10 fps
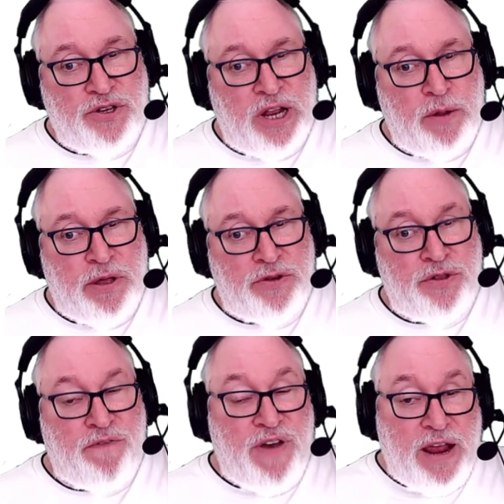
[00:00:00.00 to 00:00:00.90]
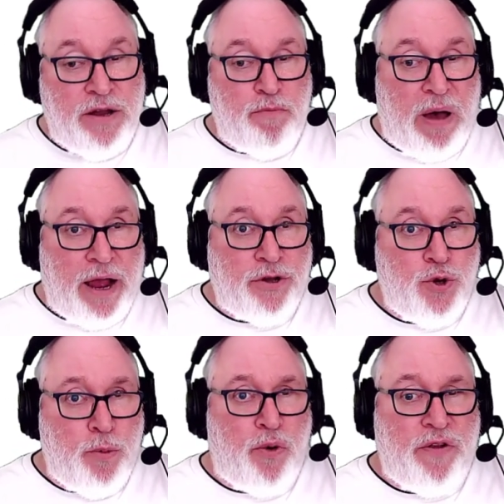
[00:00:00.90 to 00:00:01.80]
centimetres divided by
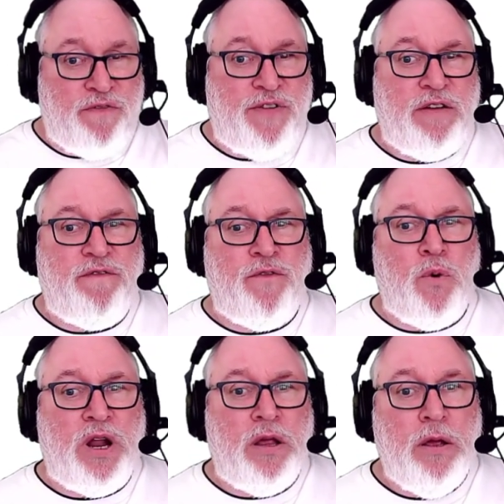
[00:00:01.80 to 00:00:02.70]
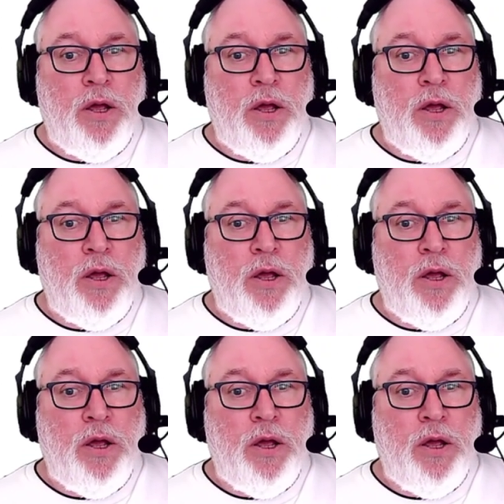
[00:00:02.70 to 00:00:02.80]
2.54